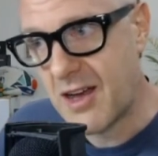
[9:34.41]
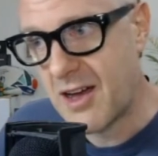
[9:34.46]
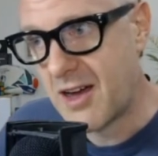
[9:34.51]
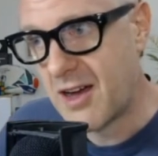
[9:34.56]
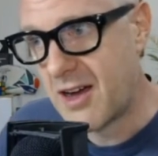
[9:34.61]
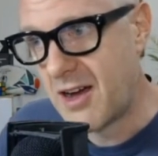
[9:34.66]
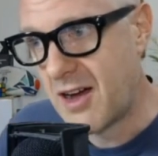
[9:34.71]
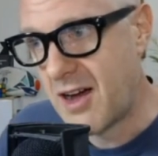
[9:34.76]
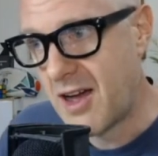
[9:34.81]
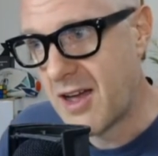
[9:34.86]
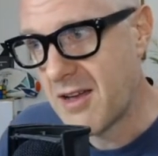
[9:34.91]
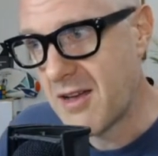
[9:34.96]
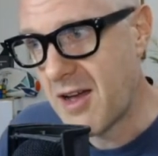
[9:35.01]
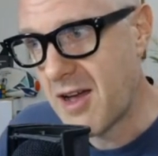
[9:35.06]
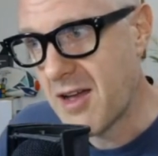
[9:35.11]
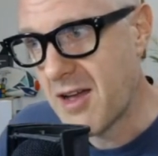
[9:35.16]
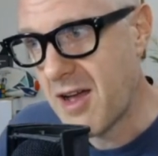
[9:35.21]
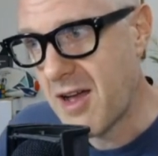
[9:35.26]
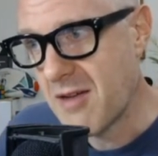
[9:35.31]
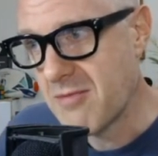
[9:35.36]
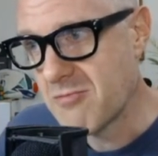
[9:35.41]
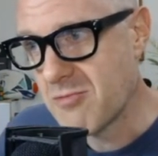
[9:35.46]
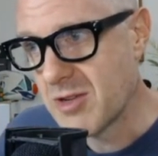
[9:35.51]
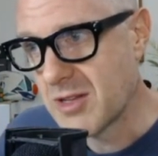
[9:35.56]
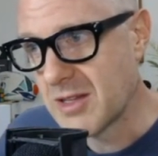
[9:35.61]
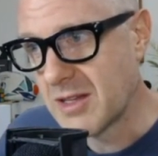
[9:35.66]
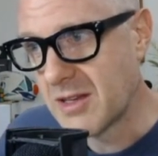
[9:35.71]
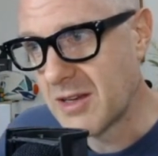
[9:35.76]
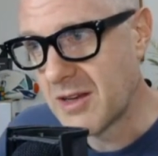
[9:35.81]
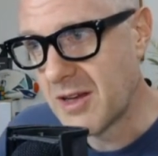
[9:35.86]
I'm
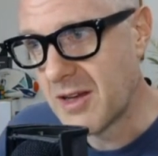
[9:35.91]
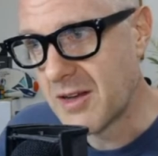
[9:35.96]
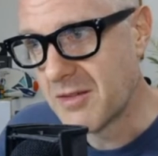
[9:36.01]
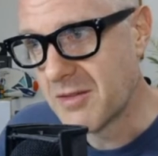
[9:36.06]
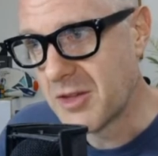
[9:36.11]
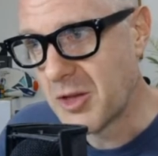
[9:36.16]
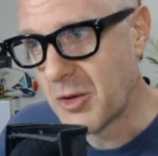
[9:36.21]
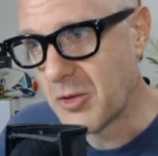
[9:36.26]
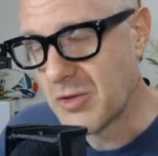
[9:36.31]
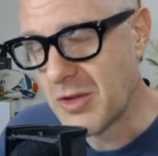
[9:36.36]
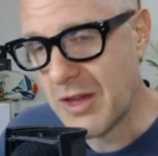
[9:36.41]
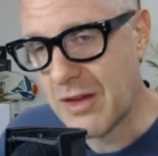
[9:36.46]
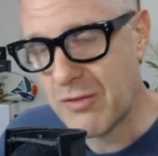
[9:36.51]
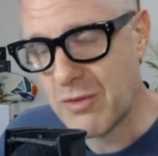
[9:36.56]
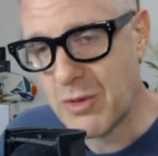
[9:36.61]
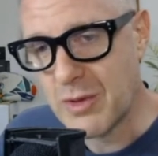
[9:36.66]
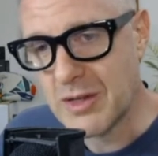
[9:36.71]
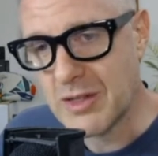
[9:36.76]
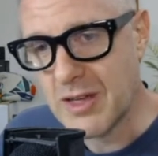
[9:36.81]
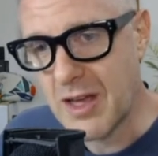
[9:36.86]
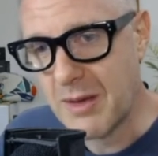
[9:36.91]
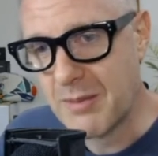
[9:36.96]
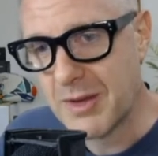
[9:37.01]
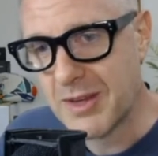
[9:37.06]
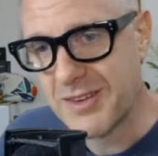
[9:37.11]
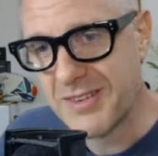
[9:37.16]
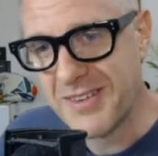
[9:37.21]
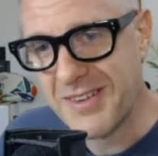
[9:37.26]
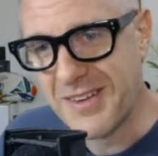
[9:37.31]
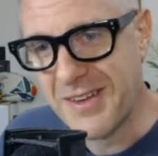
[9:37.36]
really, you know, to everyone
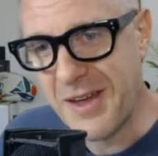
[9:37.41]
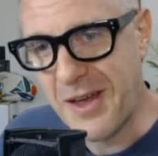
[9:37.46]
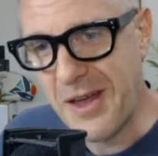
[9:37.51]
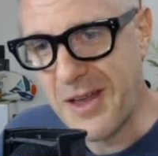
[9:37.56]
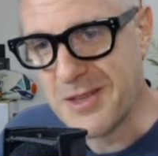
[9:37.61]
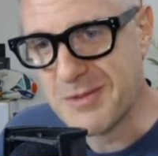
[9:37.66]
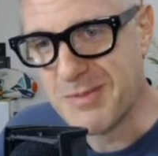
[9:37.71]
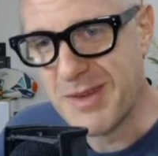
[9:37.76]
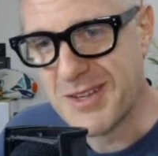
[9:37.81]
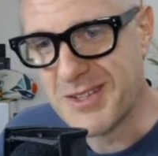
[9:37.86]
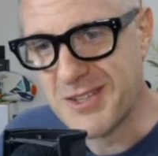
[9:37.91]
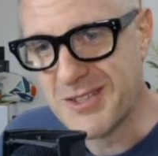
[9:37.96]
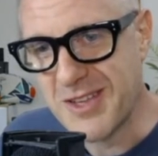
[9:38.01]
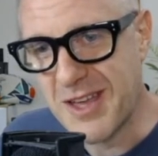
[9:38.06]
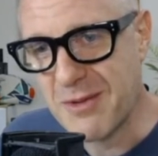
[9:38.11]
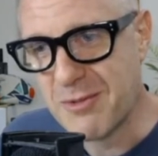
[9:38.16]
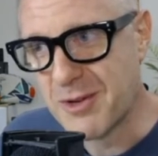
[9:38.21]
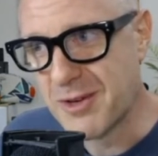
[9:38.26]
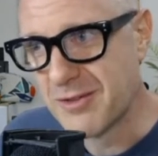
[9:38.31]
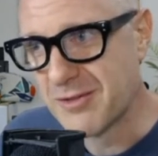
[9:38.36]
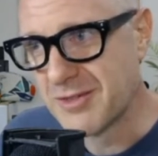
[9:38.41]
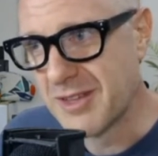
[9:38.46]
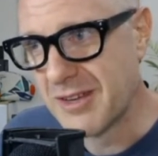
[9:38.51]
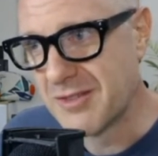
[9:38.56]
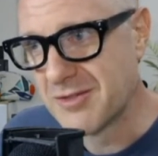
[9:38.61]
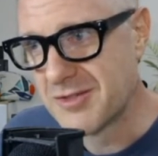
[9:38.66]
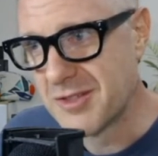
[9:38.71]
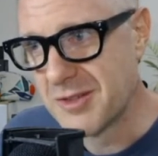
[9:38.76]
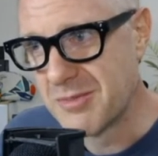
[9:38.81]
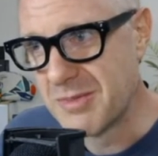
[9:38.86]
coming, as much as I would have
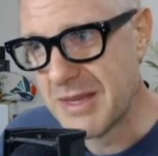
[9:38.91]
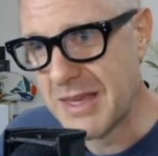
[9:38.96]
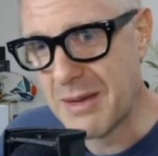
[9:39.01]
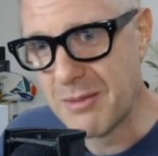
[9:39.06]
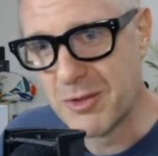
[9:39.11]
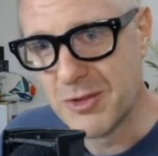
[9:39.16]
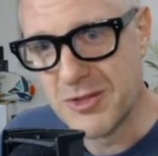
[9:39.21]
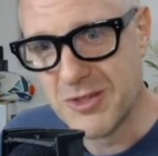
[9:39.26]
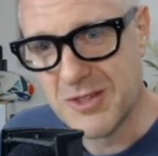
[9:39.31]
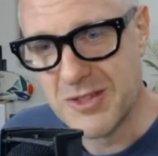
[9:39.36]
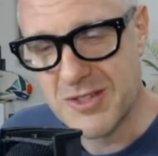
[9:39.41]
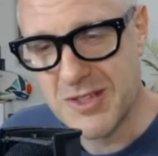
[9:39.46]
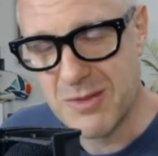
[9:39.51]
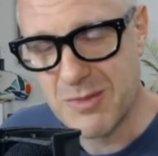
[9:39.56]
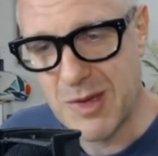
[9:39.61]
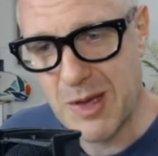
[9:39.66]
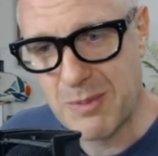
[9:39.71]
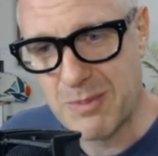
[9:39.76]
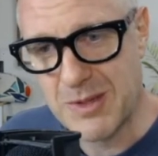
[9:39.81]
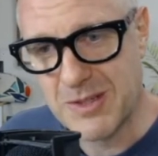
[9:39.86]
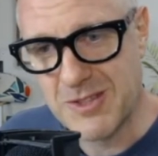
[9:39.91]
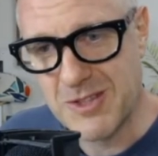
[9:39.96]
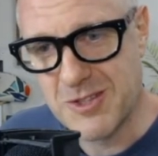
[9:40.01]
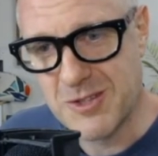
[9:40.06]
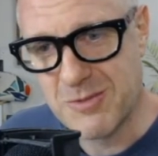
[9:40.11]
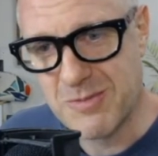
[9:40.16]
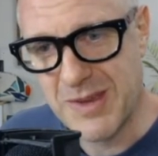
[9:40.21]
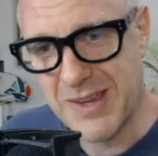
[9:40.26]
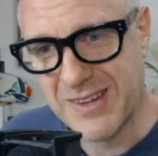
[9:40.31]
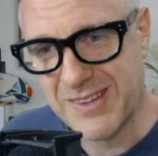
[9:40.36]
loved to be able to somehow
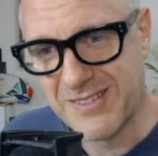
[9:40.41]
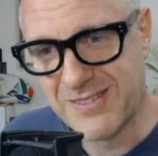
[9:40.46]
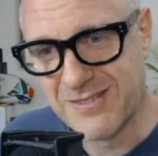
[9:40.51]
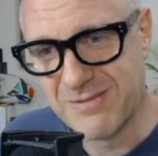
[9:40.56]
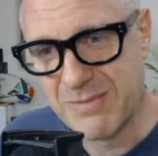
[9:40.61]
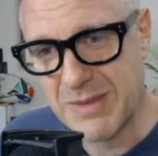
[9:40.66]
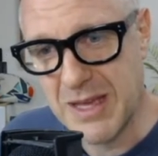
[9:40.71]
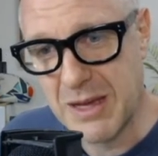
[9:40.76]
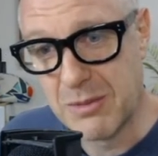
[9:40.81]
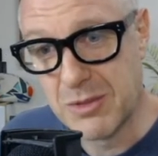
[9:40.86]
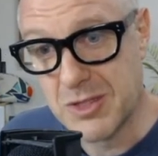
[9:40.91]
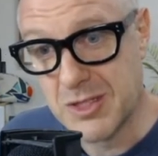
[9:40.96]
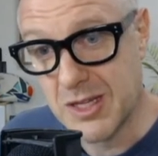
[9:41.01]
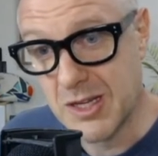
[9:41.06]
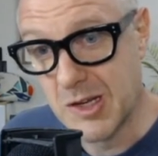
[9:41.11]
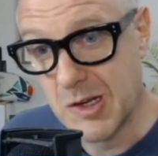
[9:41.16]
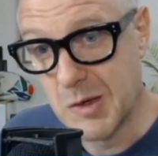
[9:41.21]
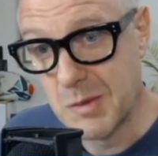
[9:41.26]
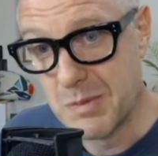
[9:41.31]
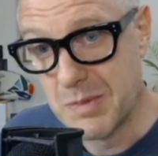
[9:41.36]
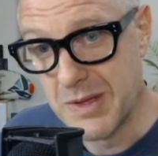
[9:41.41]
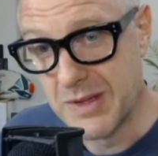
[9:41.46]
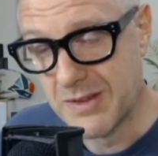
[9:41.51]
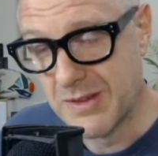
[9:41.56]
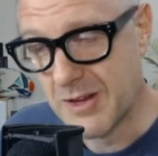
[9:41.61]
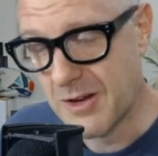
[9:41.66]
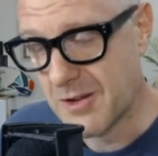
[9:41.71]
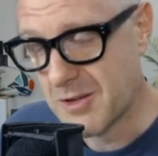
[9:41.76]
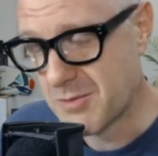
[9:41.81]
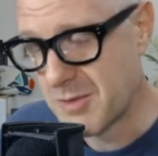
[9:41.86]
participate and be able to help, and,
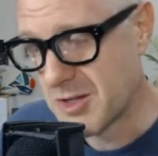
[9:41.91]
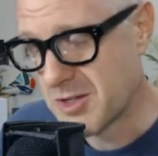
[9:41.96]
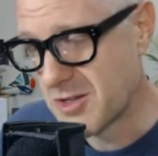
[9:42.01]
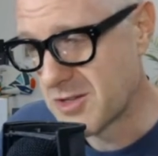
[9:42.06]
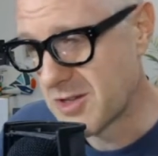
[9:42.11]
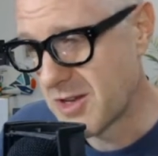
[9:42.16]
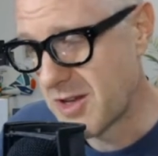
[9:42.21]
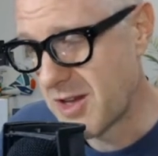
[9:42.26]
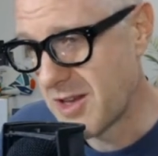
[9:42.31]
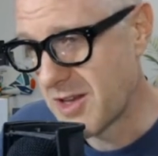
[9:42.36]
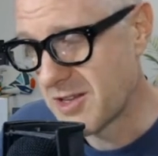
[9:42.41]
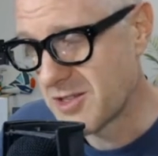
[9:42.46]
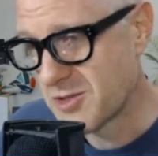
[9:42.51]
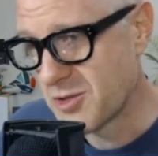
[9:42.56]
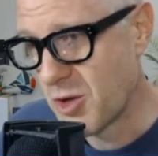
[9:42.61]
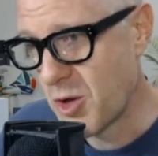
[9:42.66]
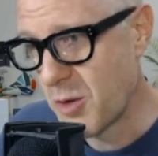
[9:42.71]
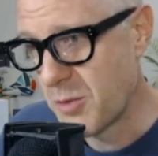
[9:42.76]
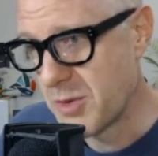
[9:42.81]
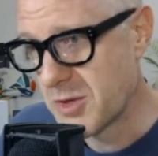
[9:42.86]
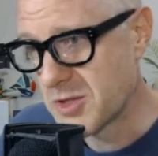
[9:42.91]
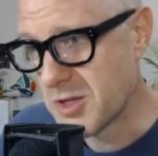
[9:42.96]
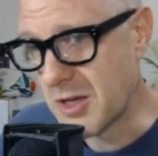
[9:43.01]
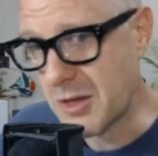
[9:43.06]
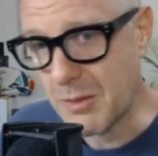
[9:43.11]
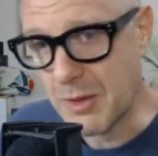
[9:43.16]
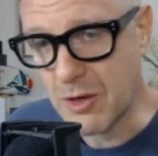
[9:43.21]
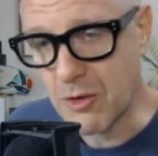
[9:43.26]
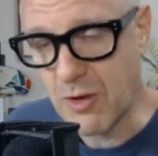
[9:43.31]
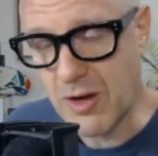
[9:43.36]
you know, as much as I still hope it's going
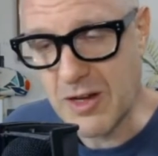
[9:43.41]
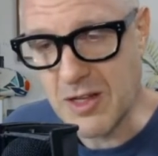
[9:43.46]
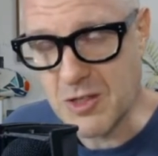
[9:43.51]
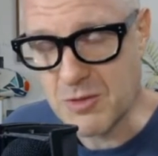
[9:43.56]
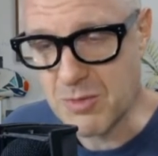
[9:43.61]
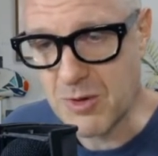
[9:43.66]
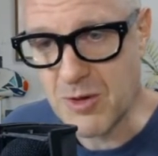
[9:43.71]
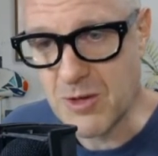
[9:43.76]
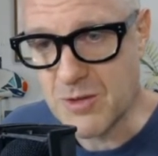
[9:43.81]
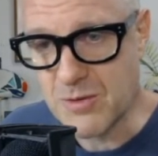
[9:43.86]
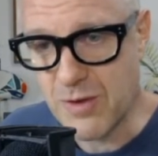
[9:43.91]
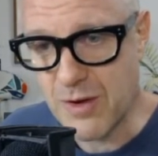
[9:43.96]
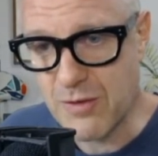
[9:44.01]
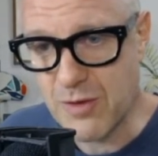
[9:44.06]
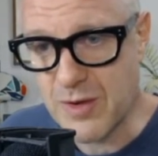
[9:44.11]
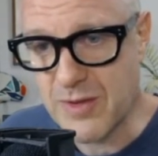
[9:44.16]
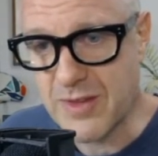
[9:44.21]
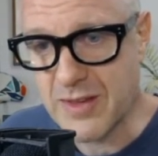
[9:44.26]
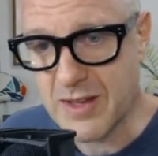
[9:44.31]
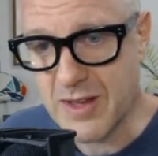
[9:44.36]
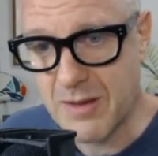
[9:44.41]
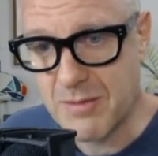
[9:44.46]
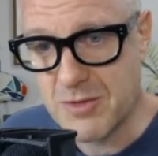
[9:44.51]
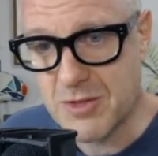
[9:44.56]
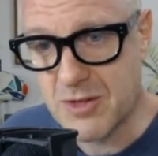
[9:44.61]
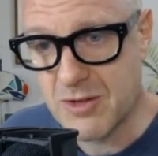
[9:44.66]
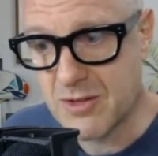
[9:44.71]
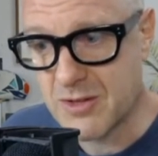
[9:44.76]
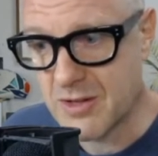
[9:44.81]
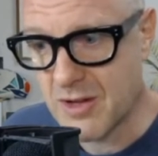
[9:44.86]
to be a great experience for everyone that comes
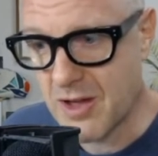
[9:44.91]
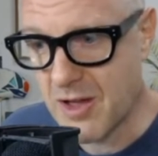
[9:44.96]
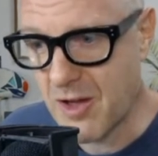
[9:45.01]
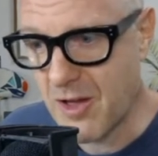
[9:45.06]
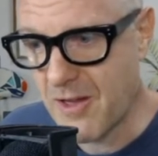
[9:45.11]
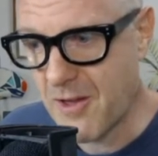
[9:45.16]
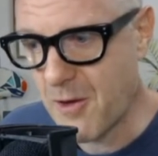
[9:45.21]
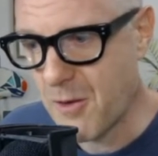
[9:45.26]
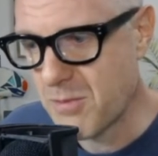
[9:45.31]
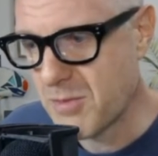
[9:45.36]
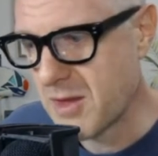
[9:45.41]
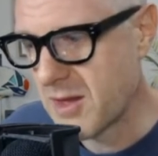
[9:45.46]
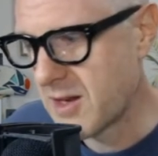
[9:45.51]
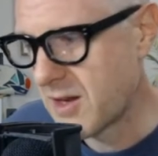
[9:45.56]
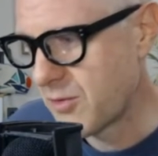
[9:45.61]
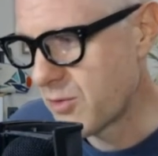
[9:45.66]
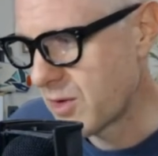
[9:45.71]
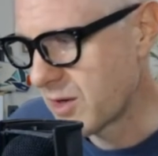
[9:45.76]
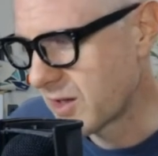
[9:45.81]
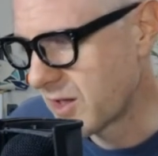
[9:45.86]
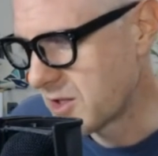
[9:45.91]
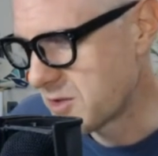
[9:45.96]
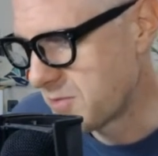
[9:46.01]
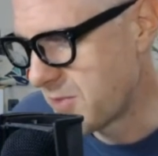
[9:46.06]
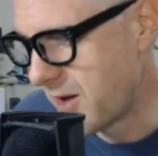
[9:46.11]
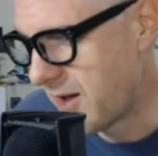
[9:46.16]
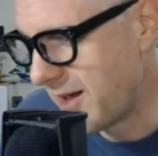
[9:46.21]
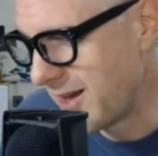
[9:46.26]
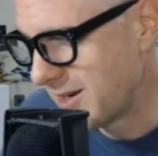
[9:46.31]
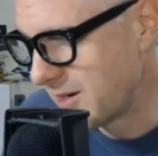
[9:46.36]
here, and I hope that everyone gets
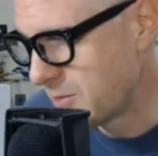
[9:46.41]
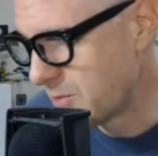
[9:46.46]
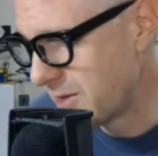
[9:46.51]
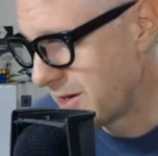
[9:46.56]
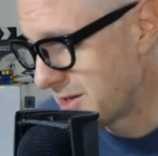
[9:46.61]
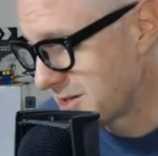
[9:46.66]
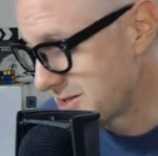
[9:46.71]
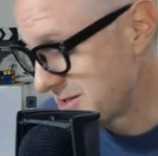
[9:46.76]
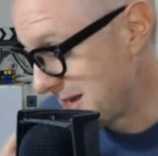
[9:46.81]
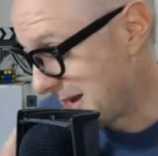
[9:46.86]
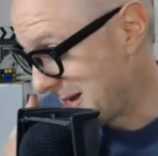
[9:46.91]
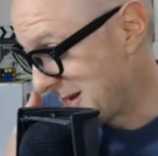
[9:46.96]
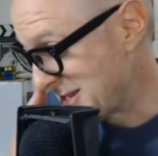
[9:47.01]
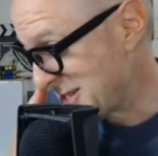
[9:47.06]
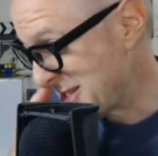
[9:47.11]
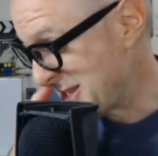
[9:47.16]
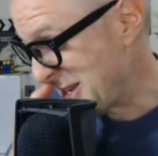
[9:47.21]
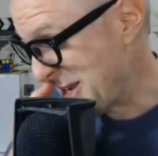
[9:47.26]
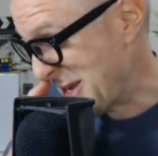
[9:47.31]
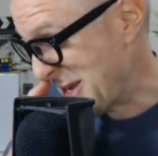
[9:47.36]
behind it when it starts,